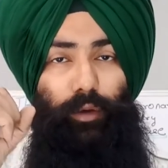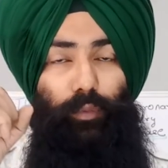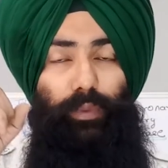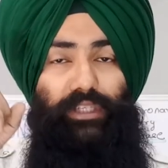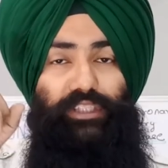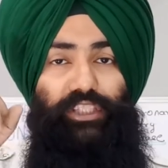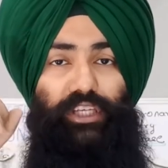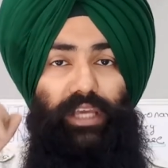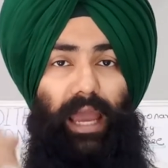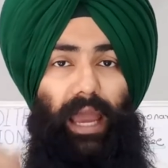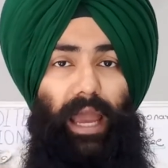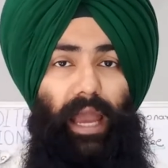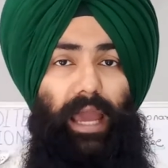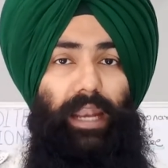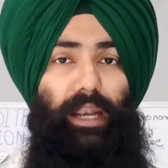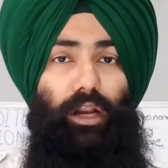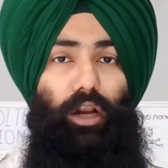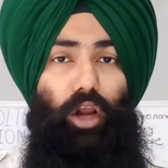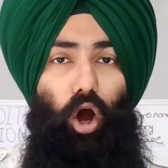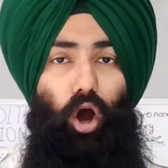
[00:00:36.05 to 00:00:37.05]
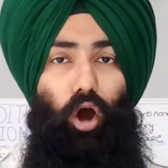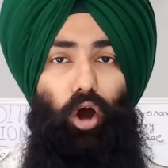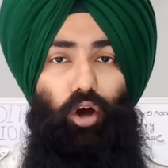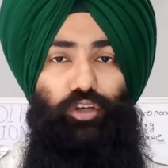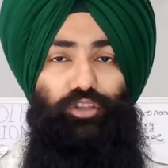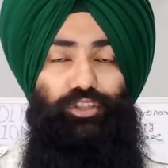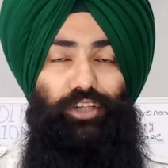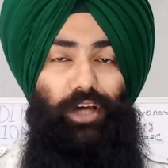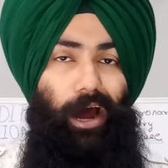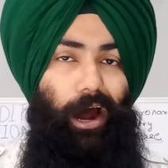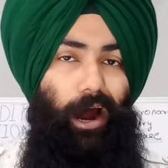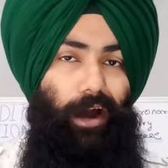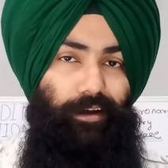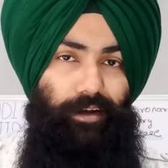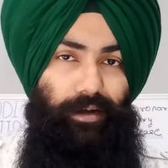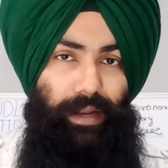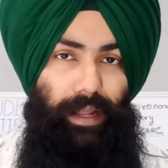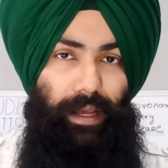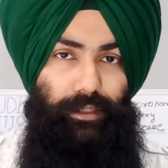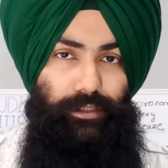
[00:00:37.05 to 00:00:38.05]
which can cause
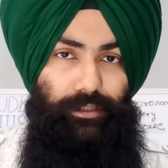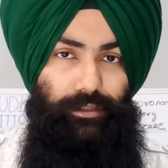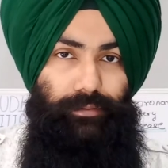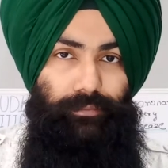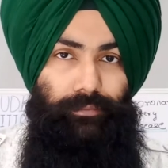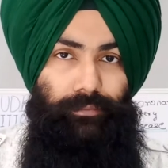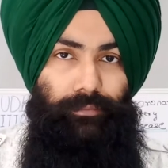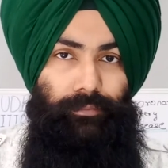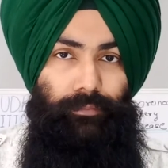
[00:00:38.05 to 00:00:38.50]
heart attacks.